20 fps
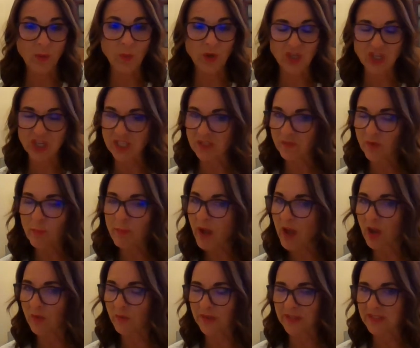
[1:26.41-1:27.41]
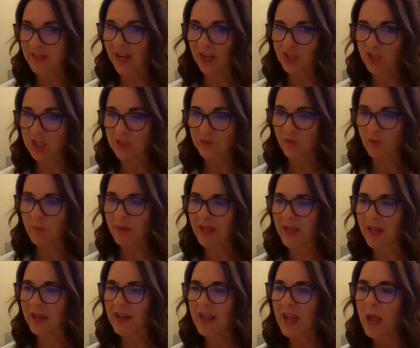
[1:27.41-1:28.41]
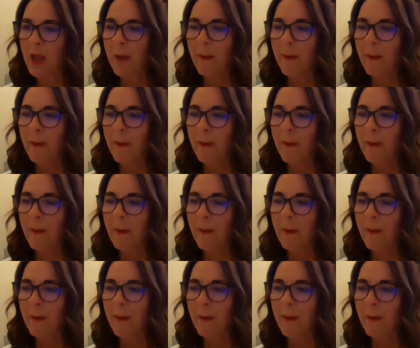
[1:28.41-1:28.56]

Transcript: Which is for both. It's not just for men.